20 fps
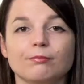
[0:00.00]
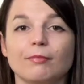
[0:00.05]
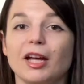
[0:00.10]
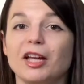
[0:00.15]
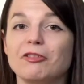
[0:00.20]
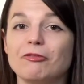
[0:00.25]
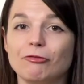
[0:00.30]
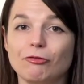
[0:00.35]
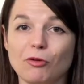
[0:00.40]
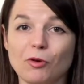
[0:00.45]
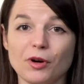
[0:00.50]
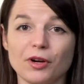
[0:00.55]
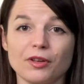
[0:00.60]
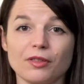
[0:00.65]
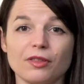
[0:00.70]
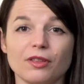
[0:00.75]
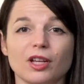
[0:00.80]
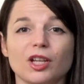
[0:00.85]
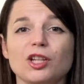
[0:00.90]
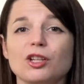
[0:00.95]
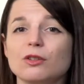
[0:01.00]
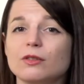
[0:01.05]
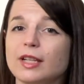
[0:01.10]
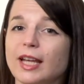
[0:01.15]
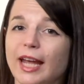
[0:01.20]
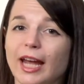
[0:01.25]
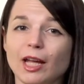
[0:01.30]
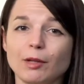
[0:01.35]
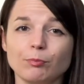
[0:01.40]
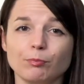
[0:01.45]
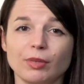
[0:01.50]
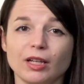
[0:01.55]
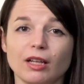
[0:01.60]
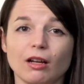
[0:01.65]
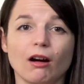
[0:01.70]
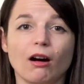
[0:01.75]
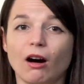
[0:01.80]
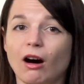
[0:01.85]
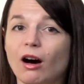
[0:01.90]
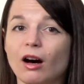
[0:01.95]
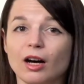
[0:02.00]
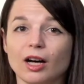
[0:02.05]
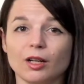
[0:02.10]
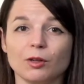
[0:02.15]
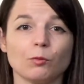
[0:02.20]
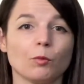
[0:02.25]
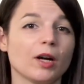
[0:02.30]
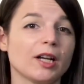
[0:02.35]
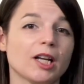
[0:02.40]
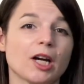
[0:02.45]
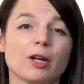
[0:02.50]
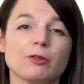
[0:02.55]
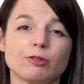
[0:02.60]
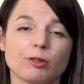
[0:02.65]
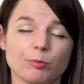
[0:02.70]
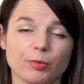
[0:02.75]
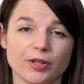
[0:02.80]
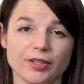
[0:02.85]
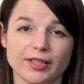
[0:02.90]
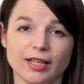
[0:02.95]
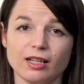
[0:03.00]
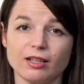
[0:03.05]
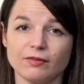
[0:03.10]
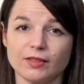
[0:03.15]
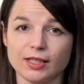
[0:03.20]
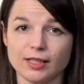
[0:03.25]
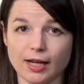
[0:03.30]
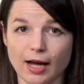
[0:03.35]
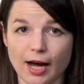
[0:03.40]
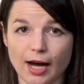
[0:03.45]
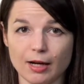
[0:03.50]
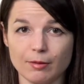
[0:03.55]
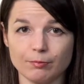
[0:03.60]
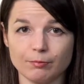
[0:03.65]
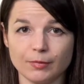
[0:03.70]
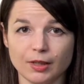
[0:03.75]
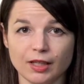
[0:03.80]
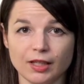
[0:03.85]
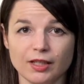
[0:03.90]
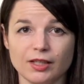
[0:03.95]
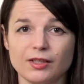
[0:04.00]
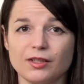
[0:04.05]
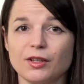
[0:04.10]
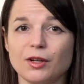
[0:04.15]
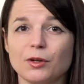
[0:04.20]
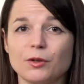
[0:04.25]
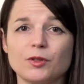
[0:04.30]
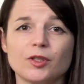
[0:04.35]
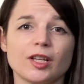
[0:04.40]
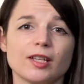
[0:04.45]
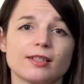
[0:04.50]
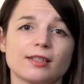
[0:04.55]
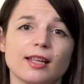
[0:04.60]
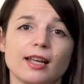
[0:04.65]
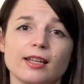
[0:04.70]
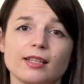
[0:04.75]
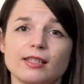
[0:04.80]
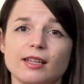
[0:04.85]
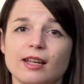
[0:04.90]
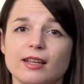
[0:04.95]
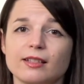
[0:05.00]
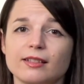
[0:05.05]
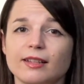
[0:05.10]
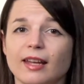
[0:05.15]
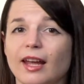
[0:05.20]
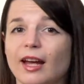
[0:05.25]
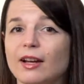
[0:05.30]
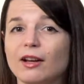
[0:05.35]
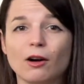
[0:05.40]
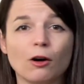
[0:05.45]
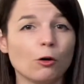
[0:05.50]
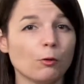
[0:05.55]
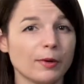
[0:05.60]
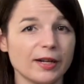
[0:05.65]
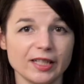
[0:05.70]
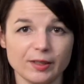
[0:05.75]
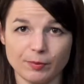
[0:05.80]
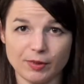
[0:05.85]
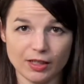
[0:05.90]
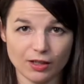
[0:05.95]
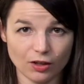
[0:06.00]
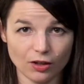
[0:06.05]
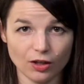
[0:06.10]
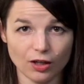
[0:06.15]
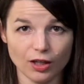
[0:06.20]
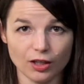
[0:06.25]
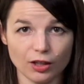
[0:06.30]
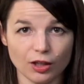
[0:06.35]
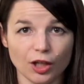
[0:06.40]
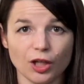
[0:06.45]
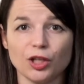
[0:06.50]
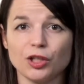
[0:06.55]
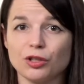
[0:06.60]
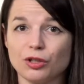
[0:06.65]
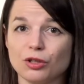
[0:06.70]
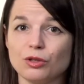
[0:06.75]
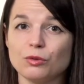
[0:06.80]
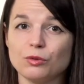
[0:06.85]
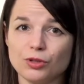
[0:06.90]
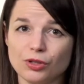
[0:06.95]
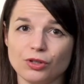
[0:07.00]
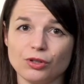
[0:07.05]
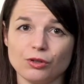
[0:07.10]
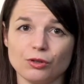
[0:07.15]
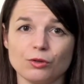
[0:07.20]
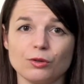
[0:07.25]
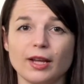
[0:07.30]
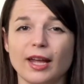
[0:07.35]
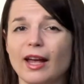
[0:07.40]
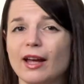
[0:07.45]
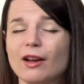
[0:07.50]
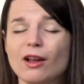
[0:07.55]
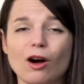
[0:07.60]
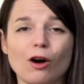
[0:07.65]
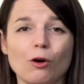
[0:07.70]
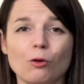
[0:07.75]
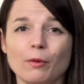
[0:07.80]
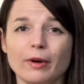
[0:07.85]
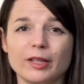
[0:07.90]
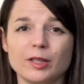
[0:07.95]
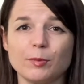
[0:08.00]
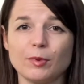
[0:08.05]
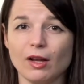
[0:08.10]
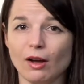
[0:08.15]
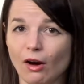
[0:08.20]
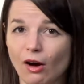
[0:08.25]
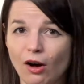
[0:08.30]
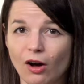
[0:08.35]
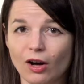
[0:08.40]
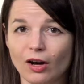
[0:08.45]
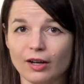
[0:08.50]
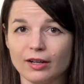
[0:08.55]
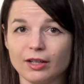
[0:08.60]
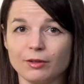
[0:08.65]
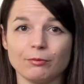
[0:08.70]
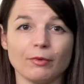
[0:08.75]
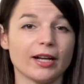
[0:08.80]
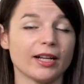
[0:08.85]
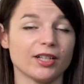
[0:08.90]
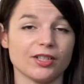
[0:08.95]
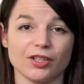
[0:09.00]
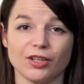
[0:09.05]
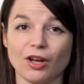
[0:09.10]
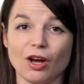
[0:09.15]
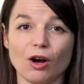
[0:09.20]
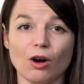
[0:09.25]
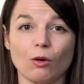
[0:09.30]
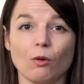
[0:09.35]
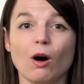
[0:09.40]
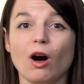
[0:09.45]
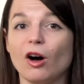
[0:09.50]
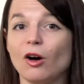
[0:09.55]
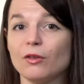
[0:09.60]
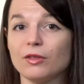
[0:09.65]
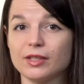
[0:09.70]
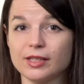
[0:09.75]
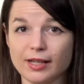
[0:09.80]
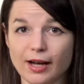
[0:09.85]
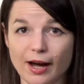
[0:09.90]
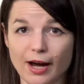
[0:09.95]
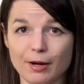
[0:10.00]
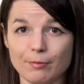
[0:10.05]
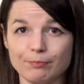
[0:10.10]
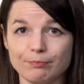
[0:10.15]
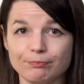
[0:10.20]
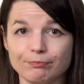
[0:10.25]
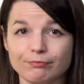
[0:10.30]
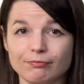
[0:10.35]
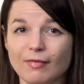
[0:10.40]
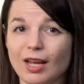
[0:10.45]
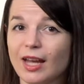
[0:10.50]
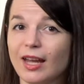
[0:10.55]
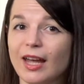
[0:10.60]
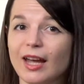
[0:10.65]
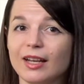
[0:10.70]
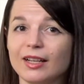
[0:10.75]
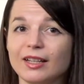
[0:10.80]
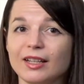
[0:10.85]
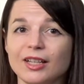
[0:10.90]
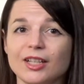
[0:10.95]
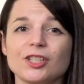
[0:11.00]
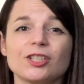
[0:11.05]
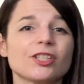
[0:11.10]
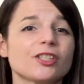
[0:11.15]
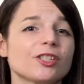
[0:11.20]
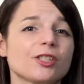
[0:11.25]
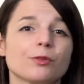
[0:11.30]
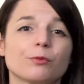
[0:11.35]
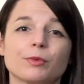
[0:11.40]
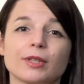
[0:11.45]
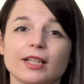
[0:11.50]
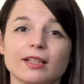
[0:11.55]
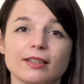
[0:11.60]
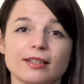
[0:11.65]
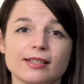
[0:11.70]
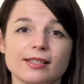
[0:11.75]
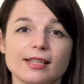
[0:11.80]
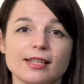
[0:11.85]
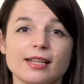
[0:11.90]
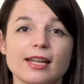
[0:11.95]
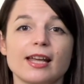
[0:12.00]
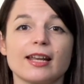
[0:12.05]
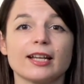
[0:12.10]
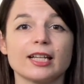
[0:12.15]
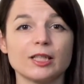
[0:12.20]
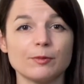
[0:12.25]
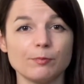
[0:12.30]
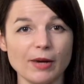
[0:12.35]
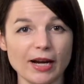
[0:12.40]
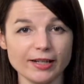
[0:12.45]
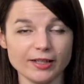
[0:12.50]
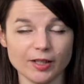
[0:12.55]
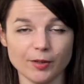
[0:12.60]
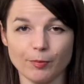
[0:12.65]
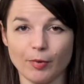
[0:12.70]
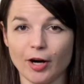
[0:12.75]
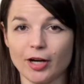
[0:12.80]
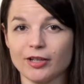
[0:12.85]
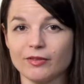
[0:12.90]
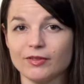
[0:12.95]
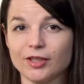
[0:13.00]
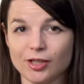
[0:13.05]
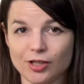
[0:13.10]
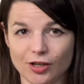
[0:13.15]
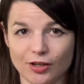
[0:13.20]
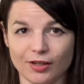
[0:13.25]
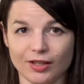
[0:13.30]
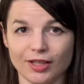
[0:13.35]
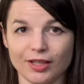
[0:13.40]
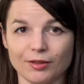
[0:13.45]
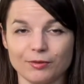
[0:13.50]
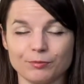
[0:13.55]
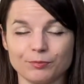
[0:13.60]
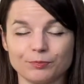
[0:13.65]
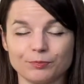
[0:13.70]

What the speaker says: And fourth, you can't be on 100% of the time. So just like days can't always be good, you too can't always be on and ready to go all the time. Again, just a realistic and expected part of the journey.